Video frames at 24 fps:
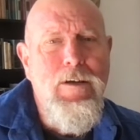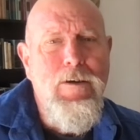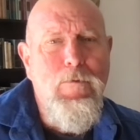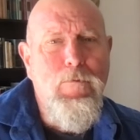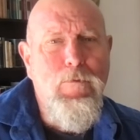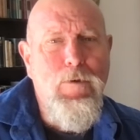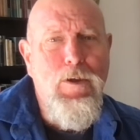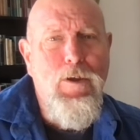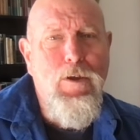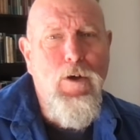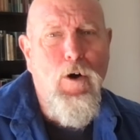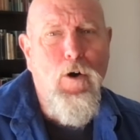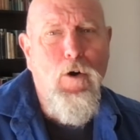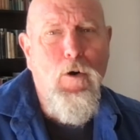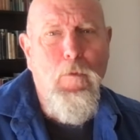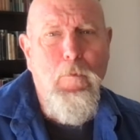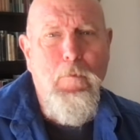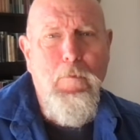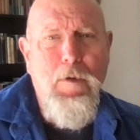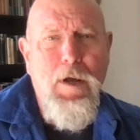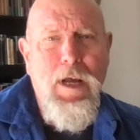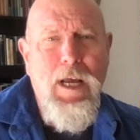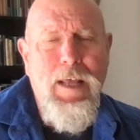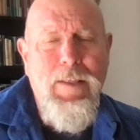with
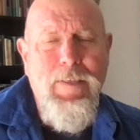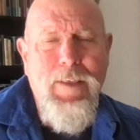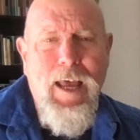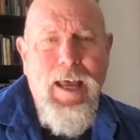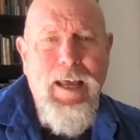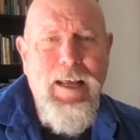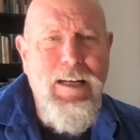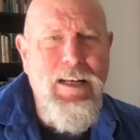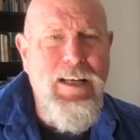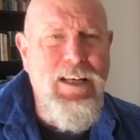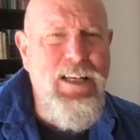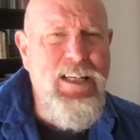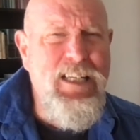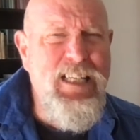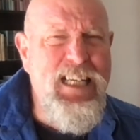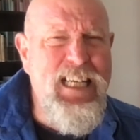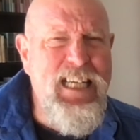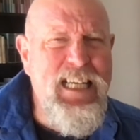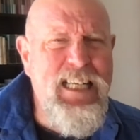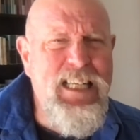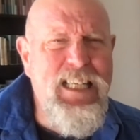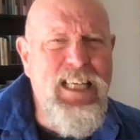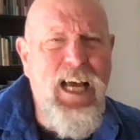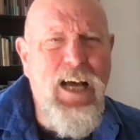hope, and that
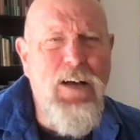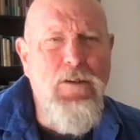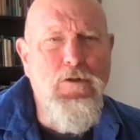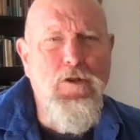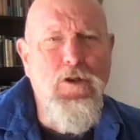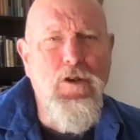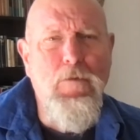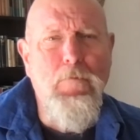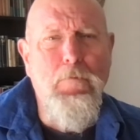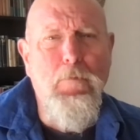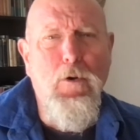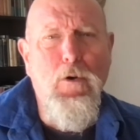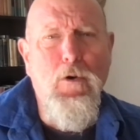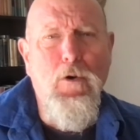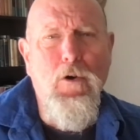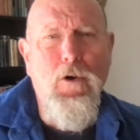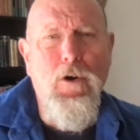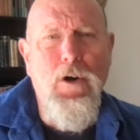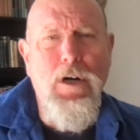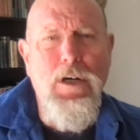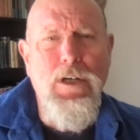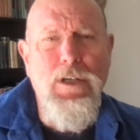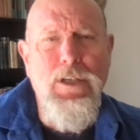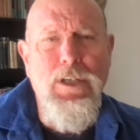leaks out your
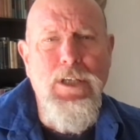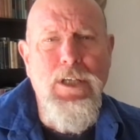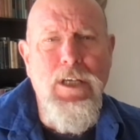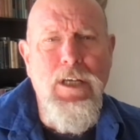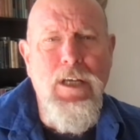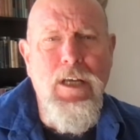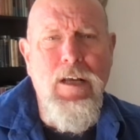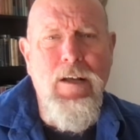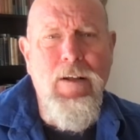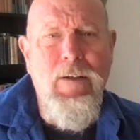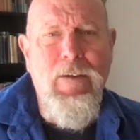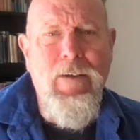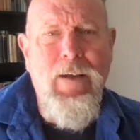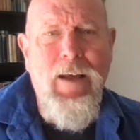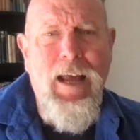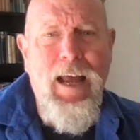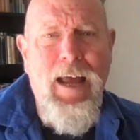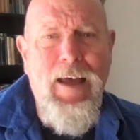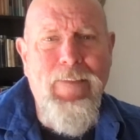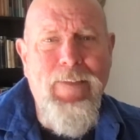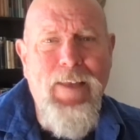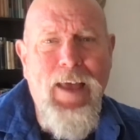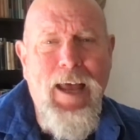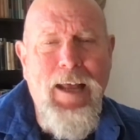pores,
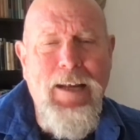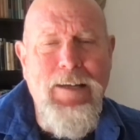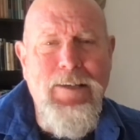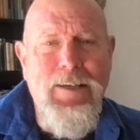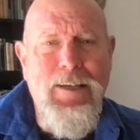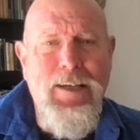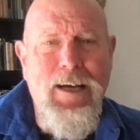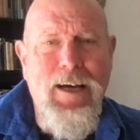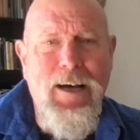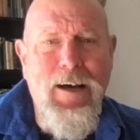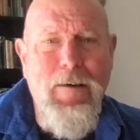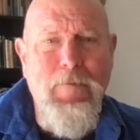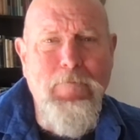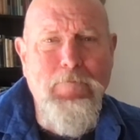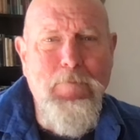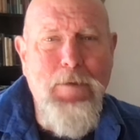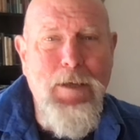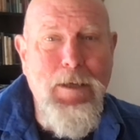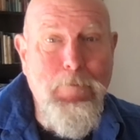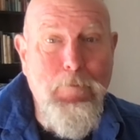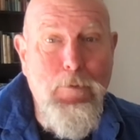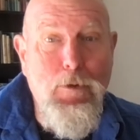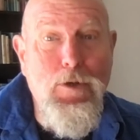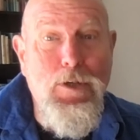and that
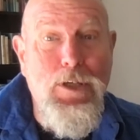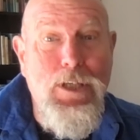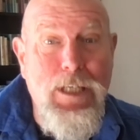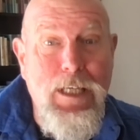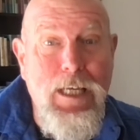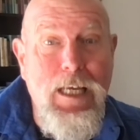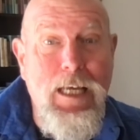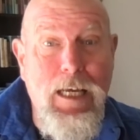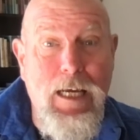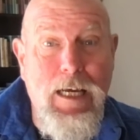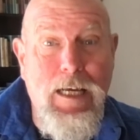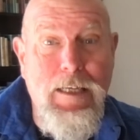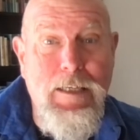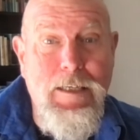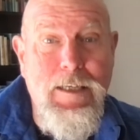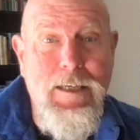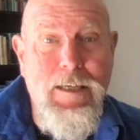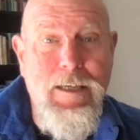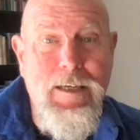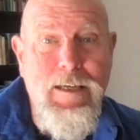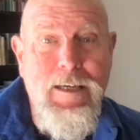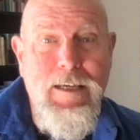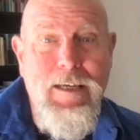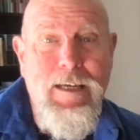people see it
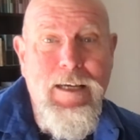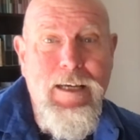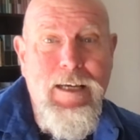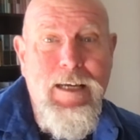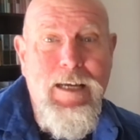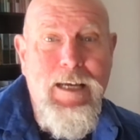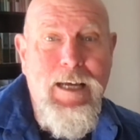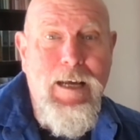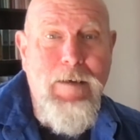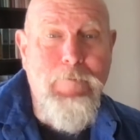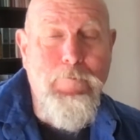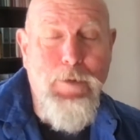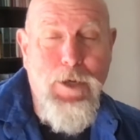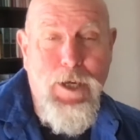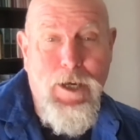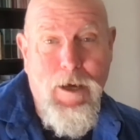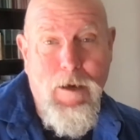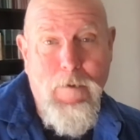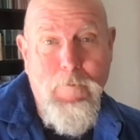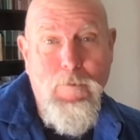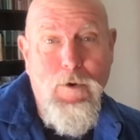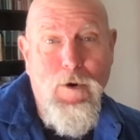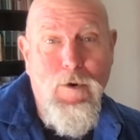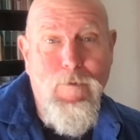and
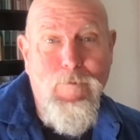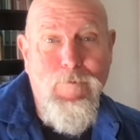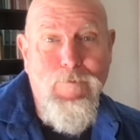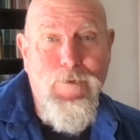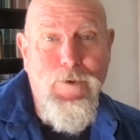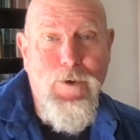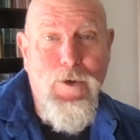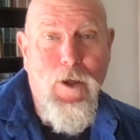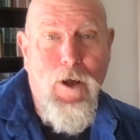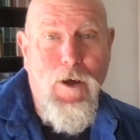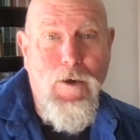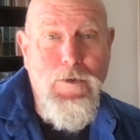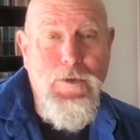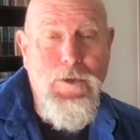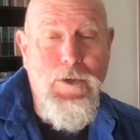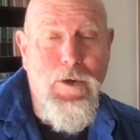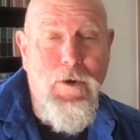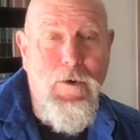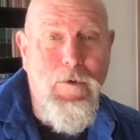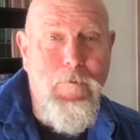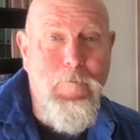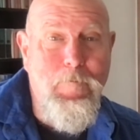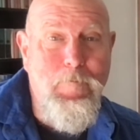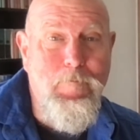become hopeful also.